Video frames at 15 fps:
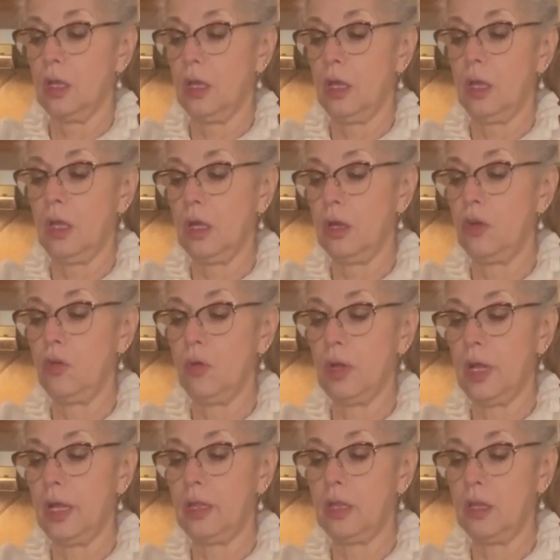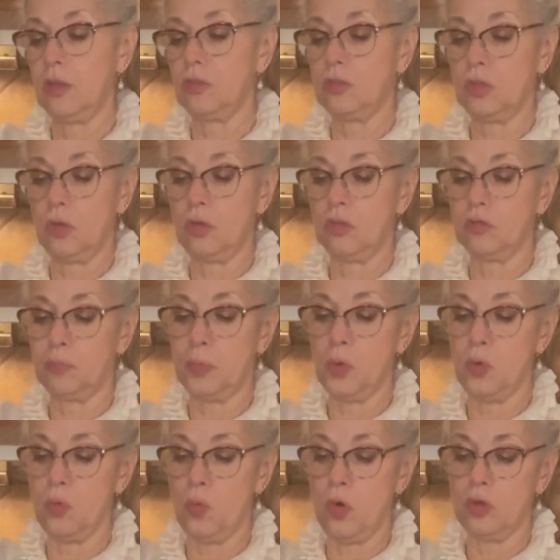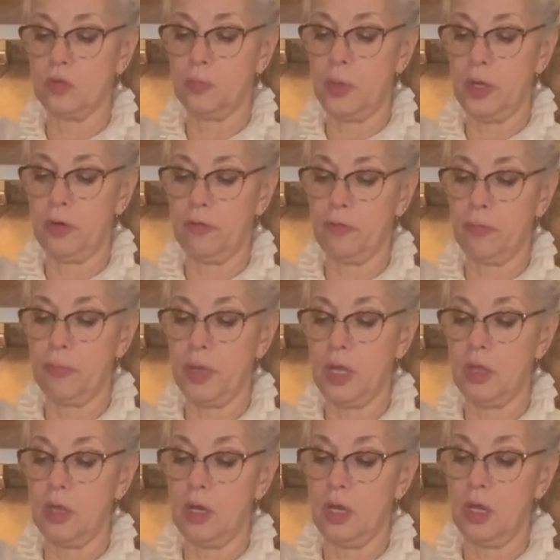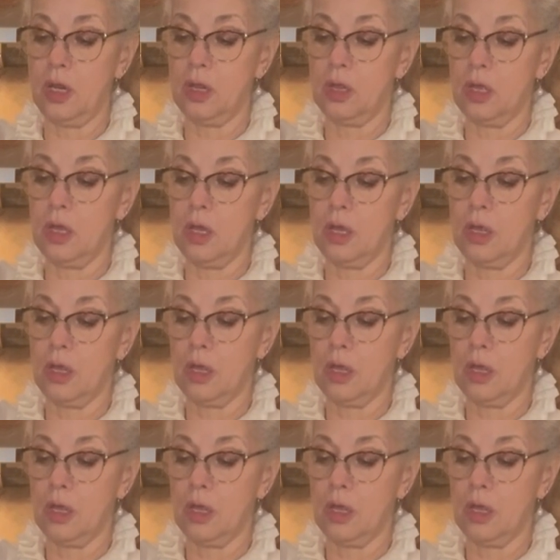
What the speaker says: I'm gonna do it like this. So the spoon works better for me than anything.